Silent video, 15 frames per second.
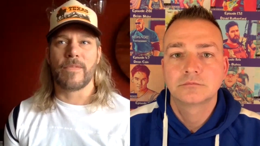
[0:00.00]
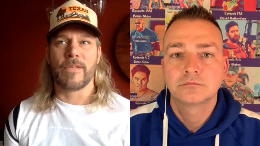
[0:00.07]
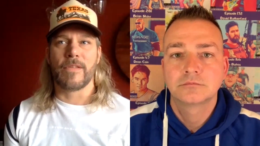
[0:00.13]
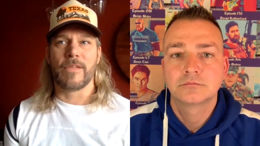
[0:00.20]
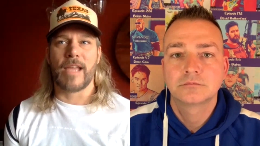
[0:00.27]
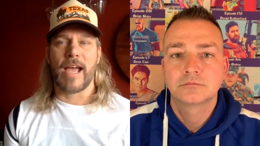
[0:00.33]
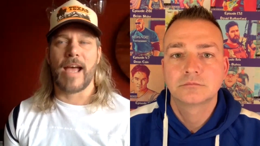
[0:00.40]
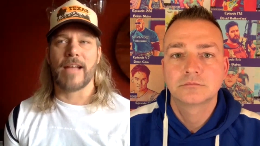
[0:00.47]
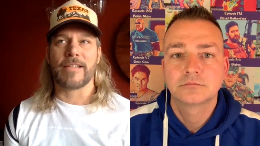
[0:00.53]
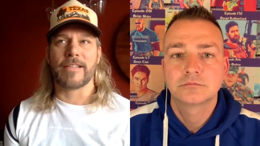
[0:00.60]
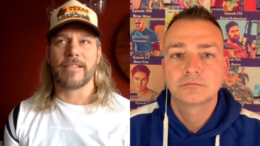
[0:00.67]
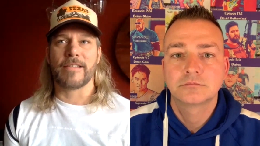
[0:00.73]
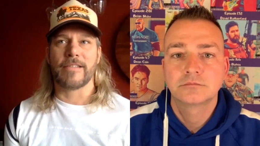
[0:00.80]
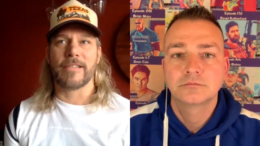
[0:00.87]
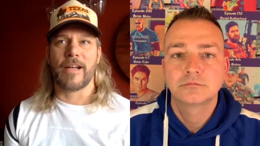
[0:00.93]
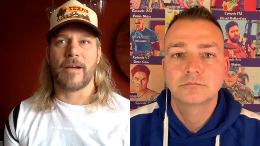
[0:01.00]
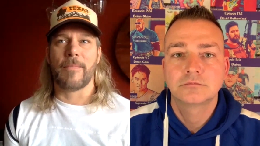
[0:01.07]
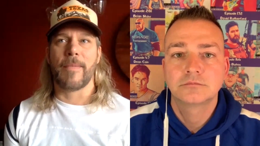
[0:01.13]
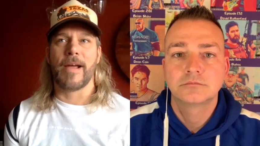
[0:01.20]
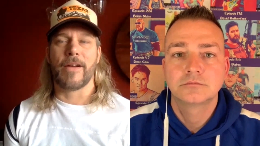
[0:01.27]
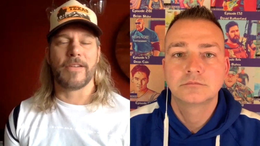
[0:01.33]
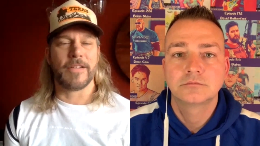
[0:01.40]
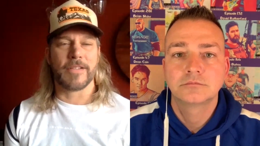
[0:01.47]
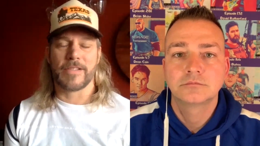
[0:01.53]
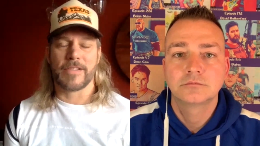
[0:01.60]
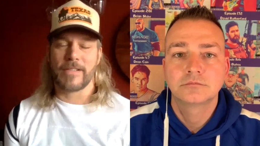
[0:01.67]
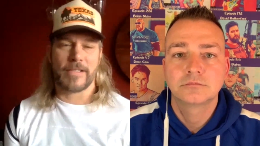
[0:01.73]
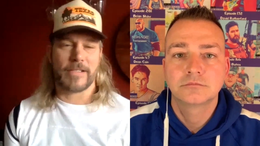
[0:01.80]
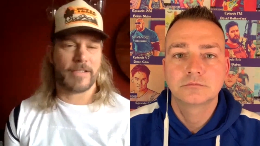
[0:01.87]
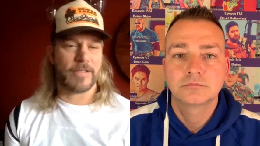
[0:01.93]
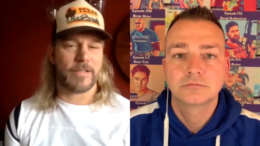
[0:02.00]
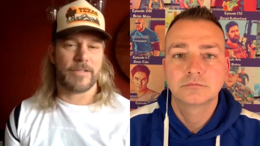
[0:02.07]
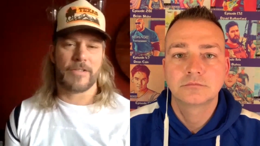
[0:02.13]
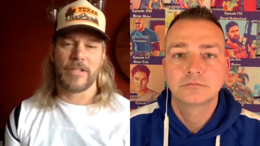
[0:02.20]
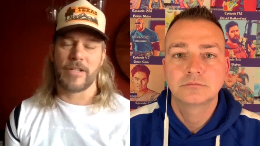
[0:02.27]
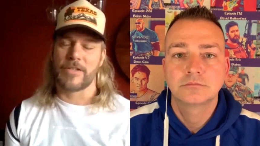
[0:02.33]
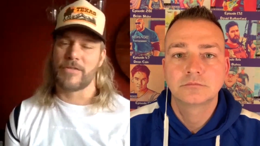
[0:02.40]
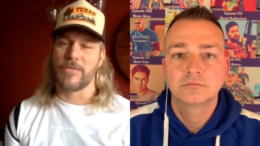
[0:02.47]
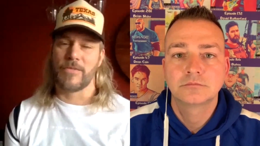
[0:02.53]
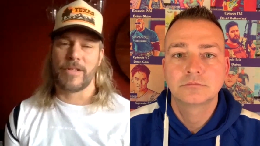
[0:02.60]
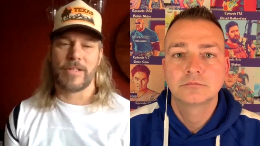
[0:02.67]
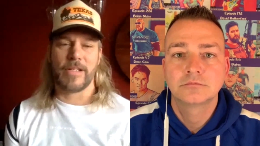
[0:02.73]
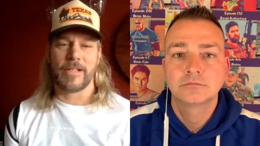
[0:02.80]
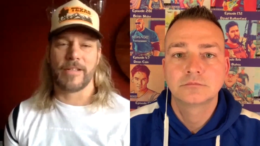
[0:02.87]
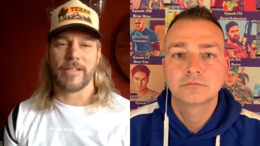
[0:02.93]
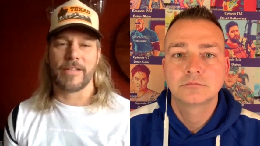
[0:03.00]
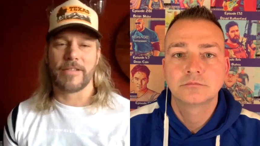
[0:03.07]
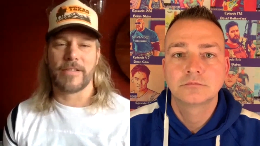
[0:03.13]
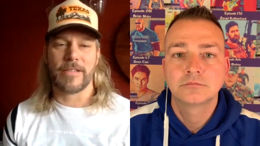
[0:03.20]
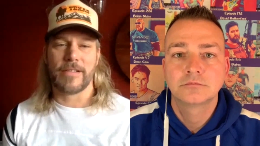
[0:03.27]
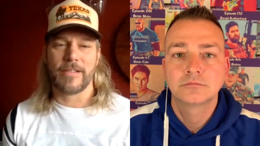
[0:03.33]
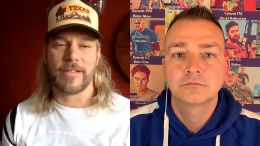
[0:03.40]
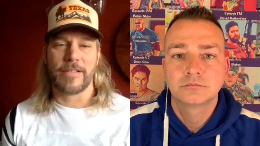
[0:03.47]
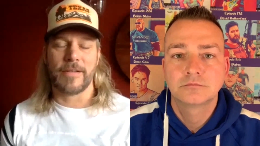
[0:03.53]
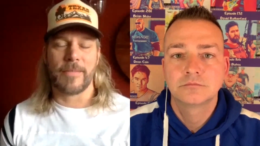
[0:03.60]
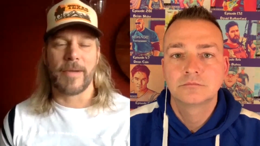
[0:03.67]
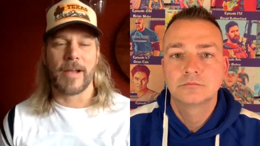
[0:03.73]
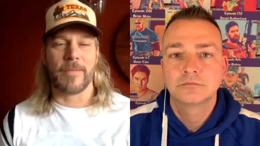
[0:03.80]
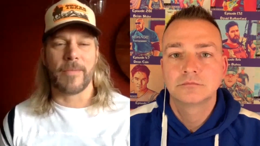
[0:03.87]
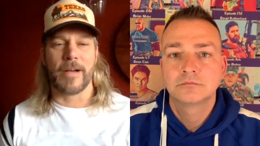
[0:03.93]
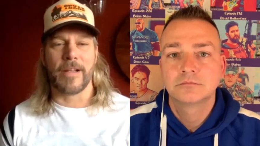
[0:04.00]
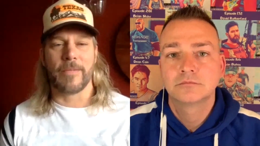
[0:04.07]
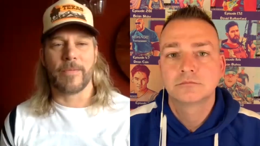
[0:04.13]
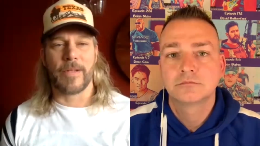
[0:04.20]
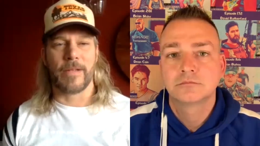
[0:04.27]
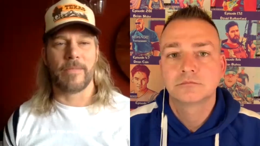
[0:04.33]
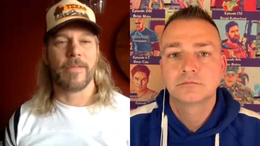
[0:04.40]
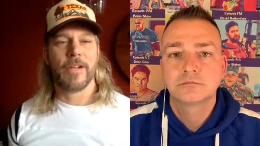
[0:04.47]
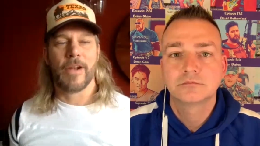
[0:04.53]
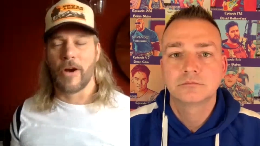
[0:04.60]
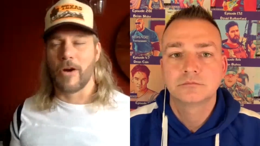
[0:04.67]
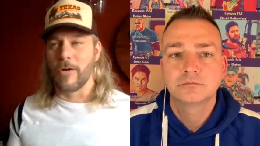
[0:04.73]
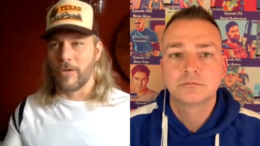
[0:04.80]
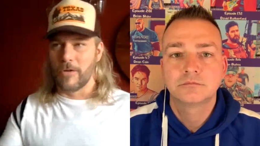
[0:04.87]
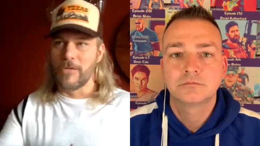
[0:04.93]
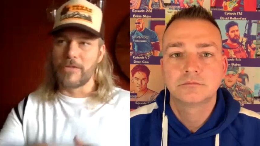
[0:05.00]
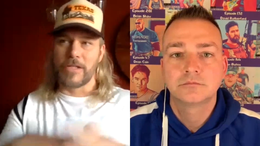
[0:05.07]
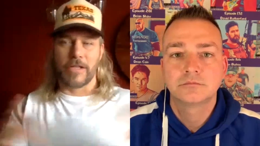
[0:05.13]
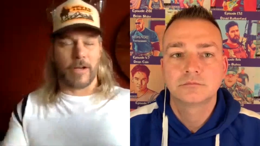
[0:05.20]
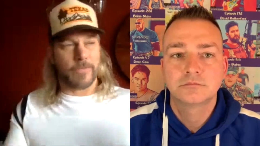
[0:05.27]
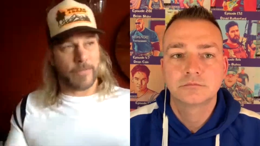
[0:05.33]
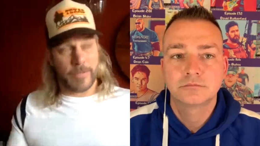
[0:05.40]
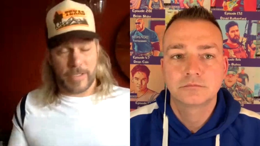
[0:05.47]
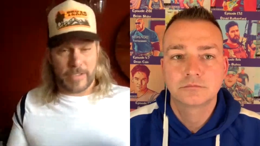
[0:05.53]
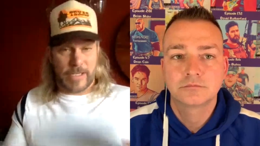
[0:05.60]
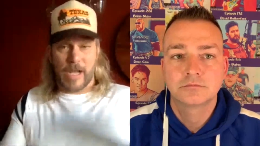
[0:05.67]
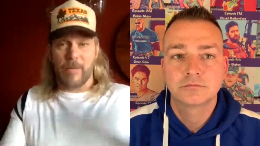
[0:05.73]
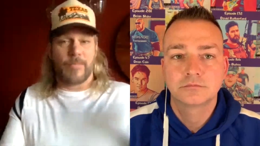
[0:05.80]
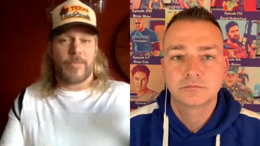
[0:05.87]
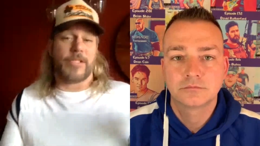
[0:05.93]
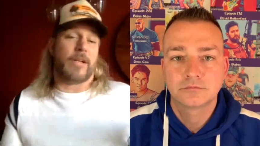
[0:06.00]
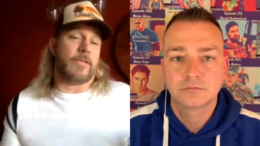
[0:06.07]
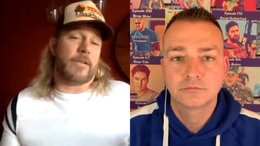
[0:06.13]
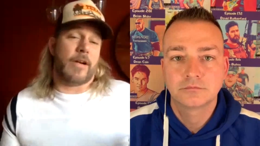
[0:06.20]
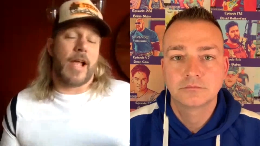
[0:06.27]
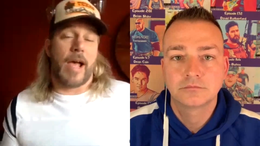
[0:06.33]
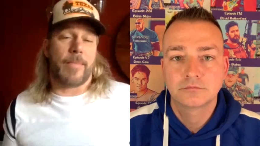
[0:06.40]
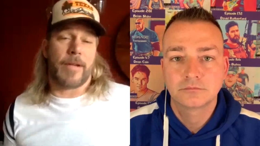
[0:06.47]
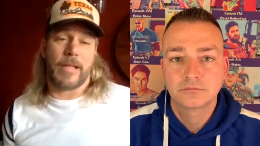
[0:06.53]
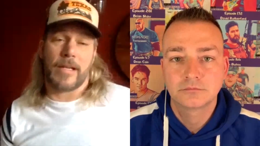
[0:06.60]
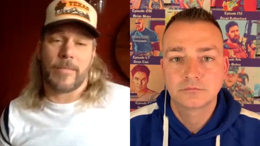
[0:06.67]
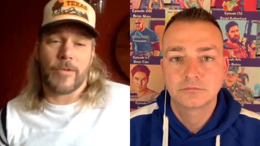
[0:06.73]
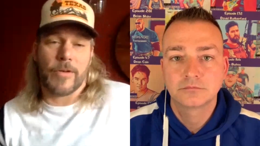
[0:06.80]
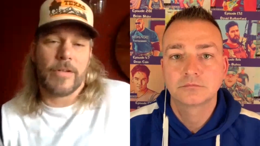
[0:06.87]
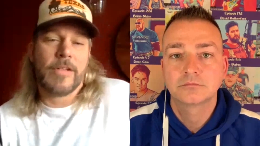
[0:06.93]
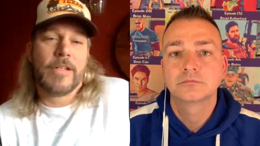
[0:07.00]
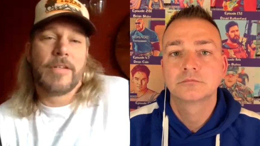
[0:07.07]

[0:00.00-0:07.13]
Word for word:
Speaker 1: that amount. It's it's just ridiculous the the amount of money that we are losing off of because album sales aren't happening anymore.